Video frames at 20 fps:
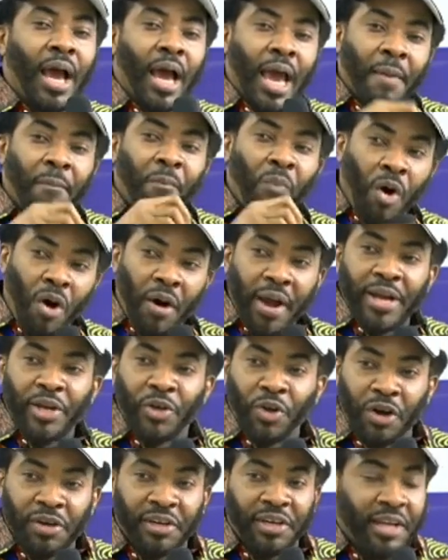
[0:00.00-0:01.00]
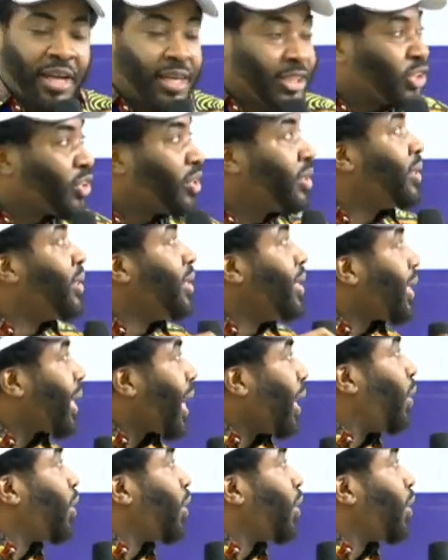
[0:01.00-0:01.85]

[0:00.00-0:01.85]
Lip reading: a more endowed nation, can